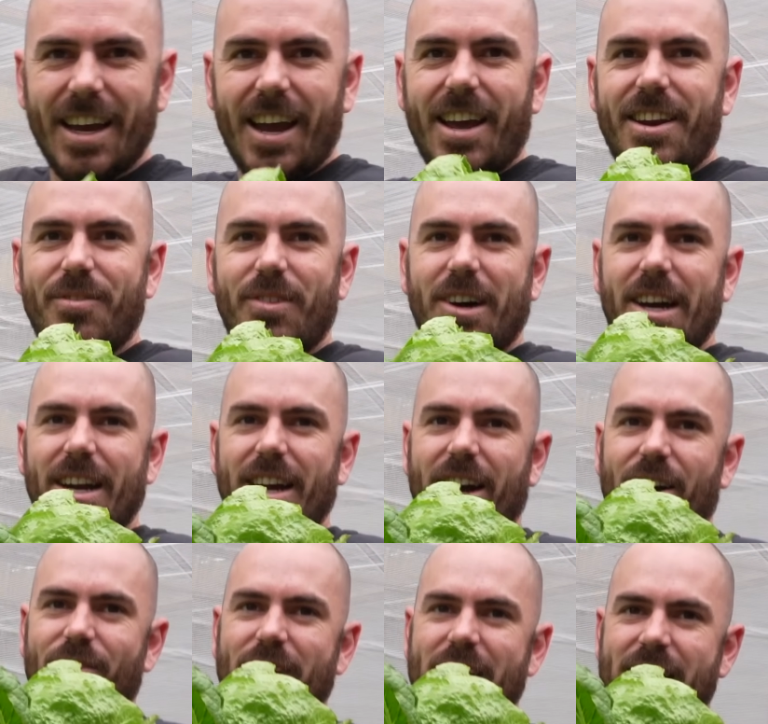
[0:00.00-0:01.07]
and my
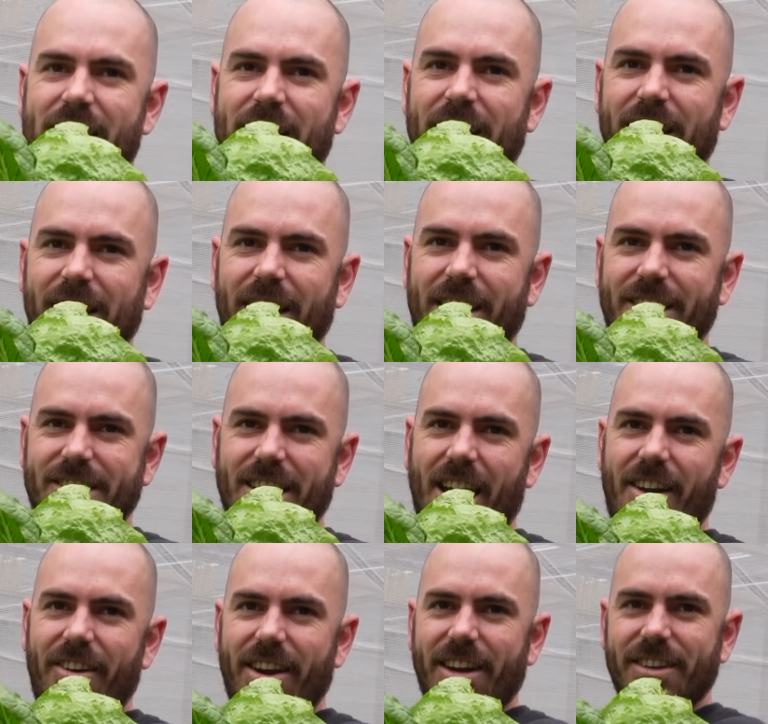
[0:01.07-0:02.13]
um, lettuce
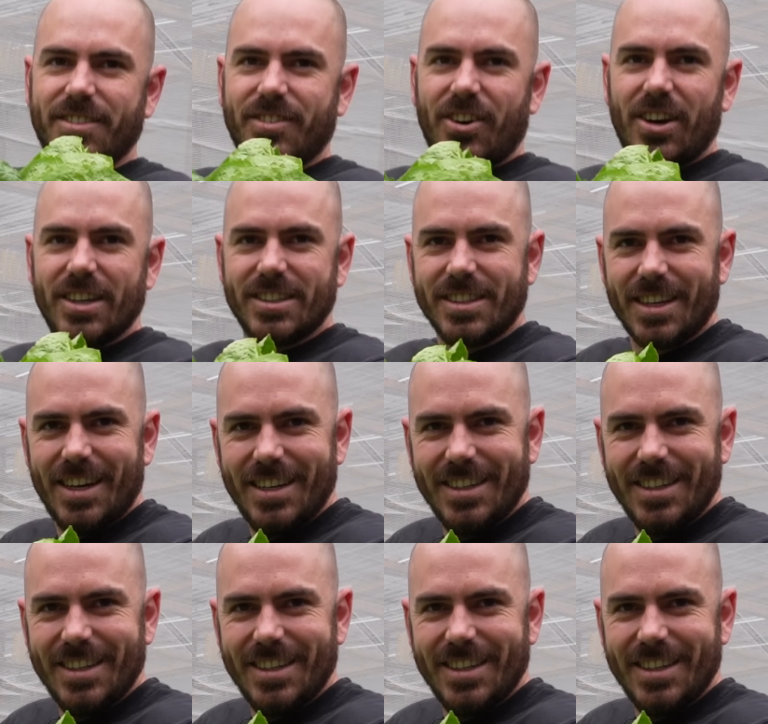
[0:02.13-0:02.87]
carrying device.